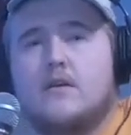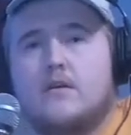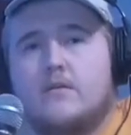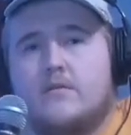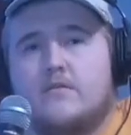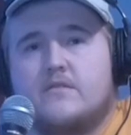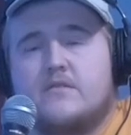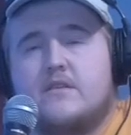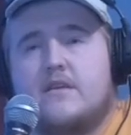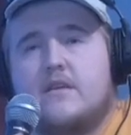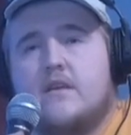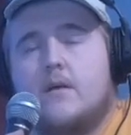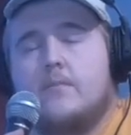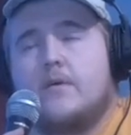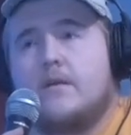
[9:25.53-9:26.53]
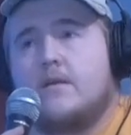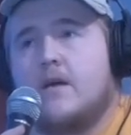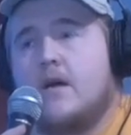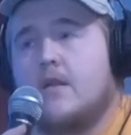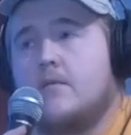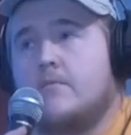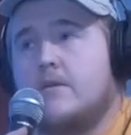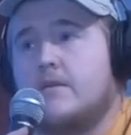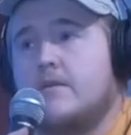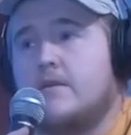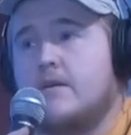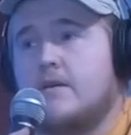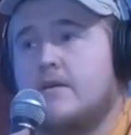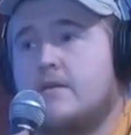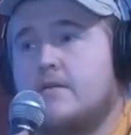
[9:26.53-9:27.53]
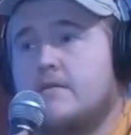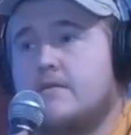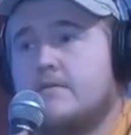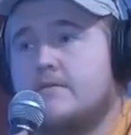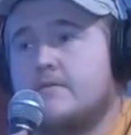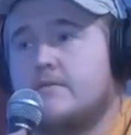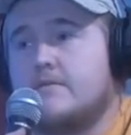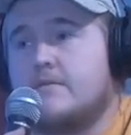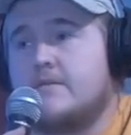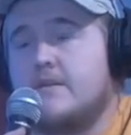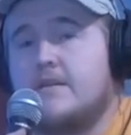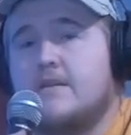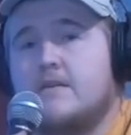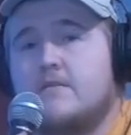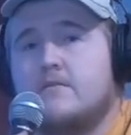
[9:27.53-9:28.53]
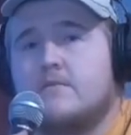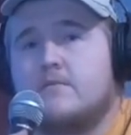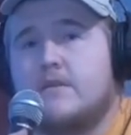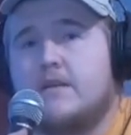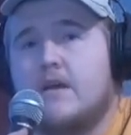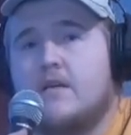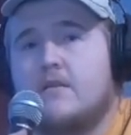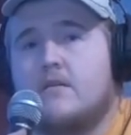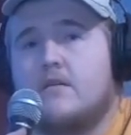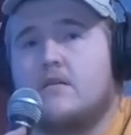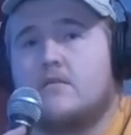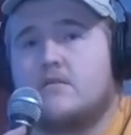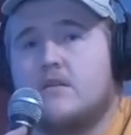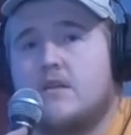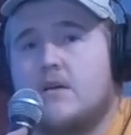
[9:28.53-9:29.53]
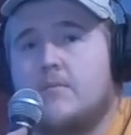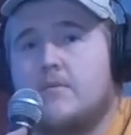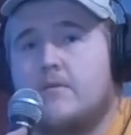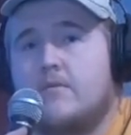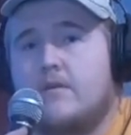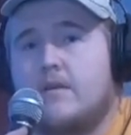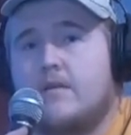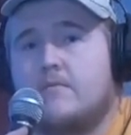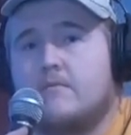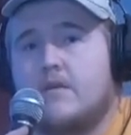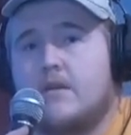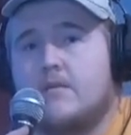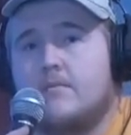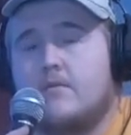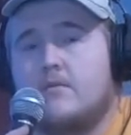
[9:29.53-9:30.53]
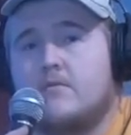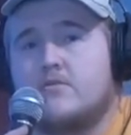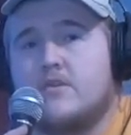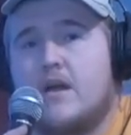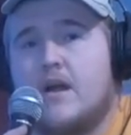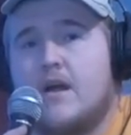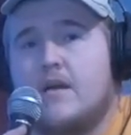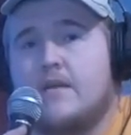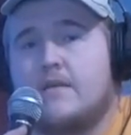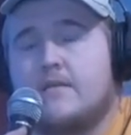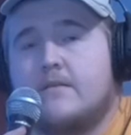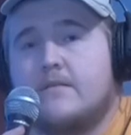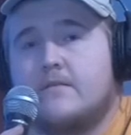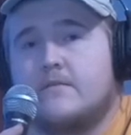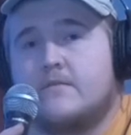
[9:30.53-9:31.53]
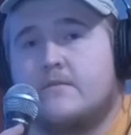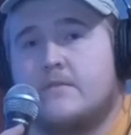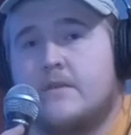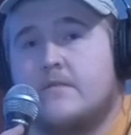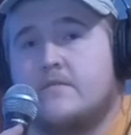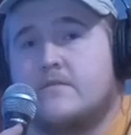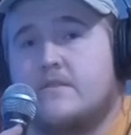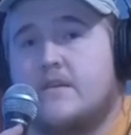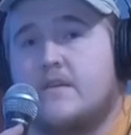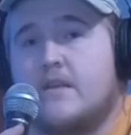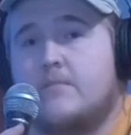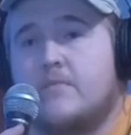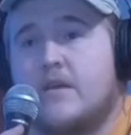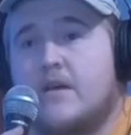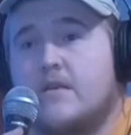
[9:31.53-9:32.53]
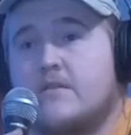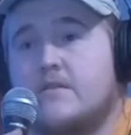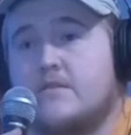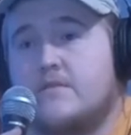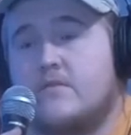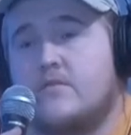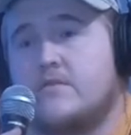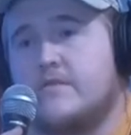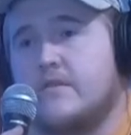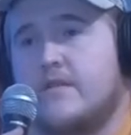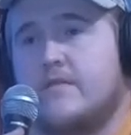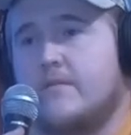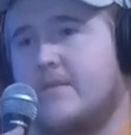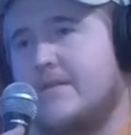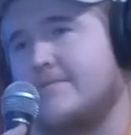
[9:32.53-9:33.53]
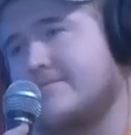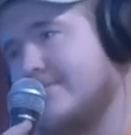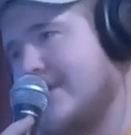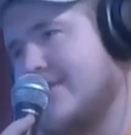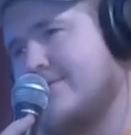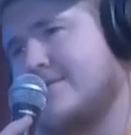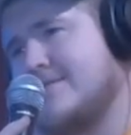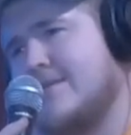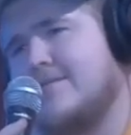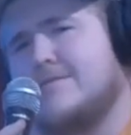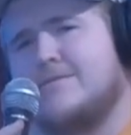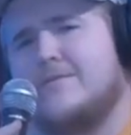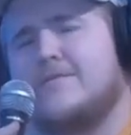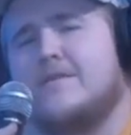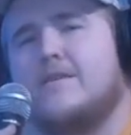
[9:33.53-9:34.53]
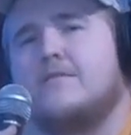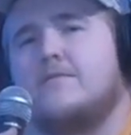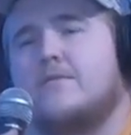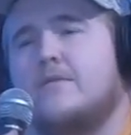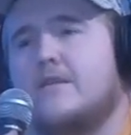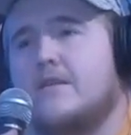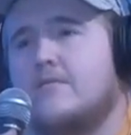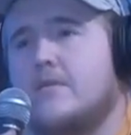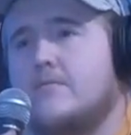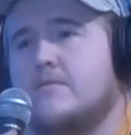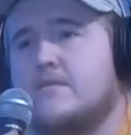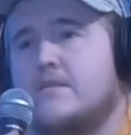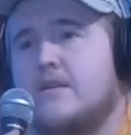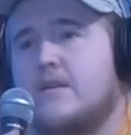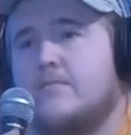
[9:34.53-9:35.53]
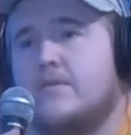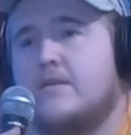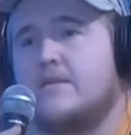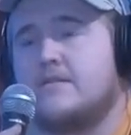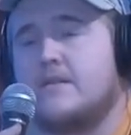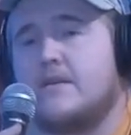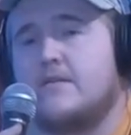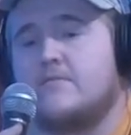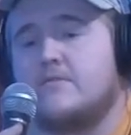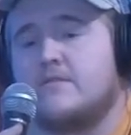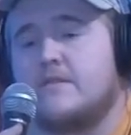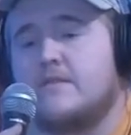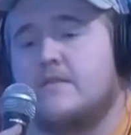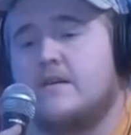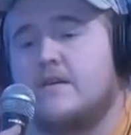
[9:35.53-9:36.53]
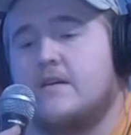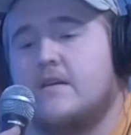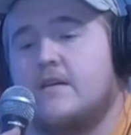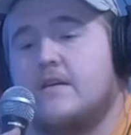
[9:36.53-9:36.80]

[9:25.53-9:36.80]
We were sneaking up in on them, and, uh, well, Dino, we got all set up. We were getting ready to pull a shot, and Dino yeah. sneaking up behind us. Because, of course, I mean, curious hunters, we were young. We wanted to come up and sneak up on these animals, and, uh,